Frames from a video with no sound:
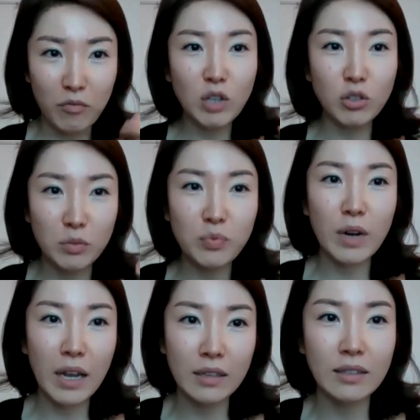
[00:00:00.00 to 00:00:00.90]
we could
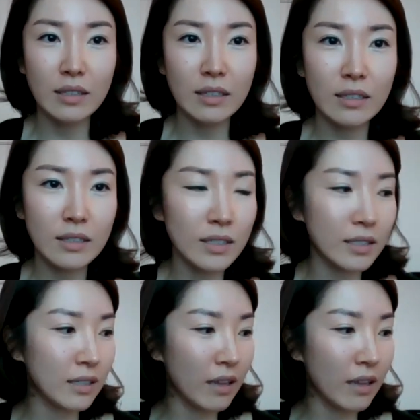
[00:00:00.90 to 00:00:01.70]
practice.